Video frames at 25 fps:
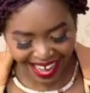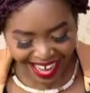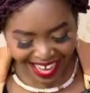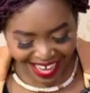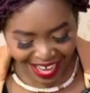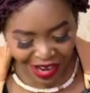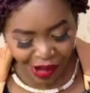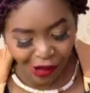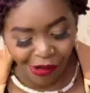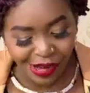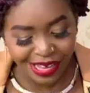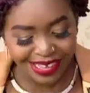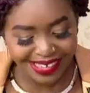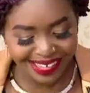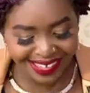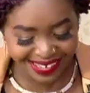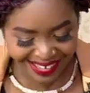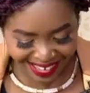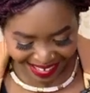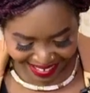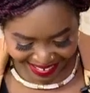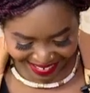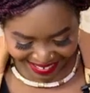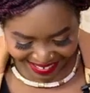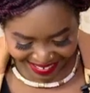And on
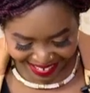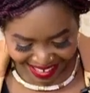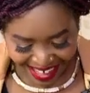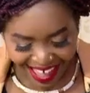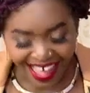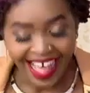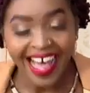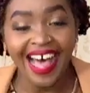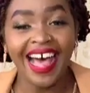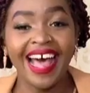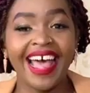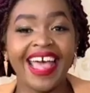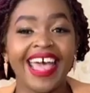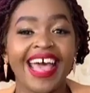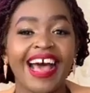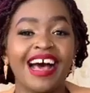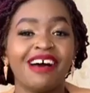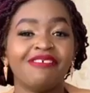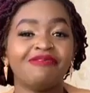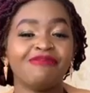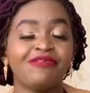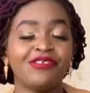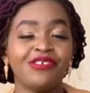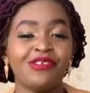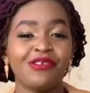set, I
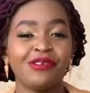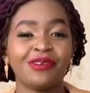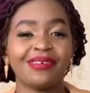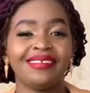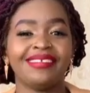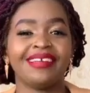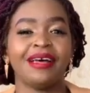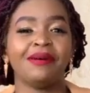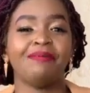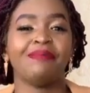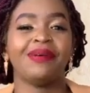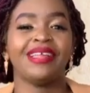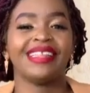have Dr.